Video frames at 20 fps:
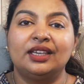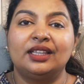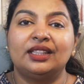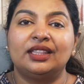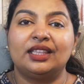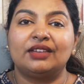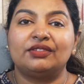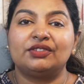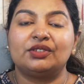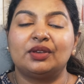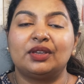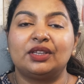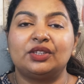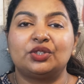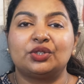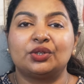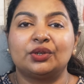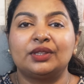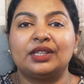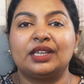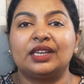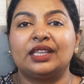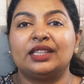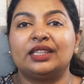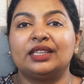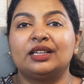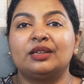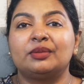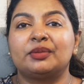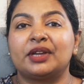They have to ensure that
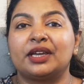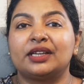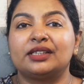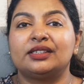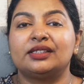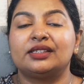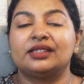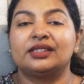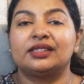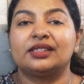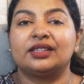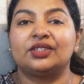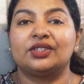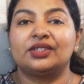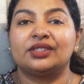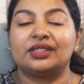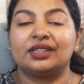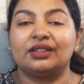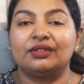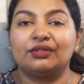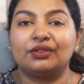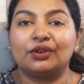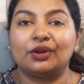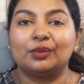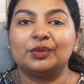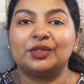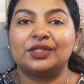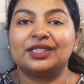ethical practices such as informed